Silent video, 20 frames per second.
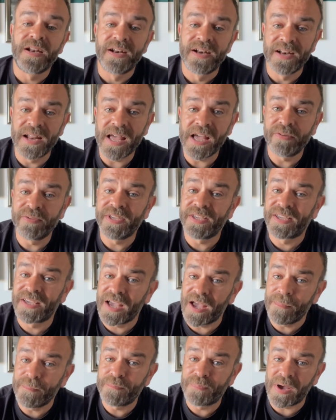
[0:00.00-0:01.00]
Now, you
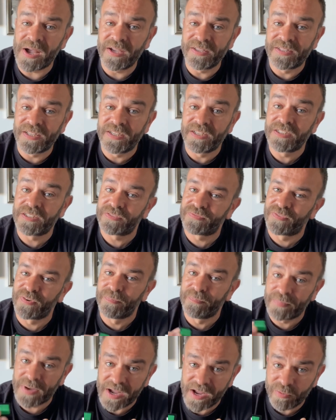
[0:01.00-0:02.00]
can buy these
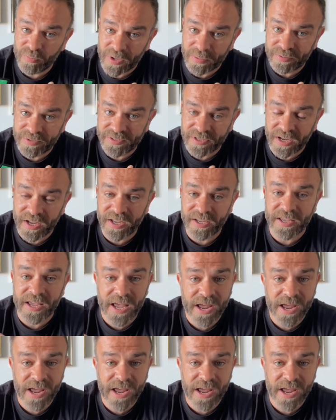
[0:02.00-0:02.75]
from my website,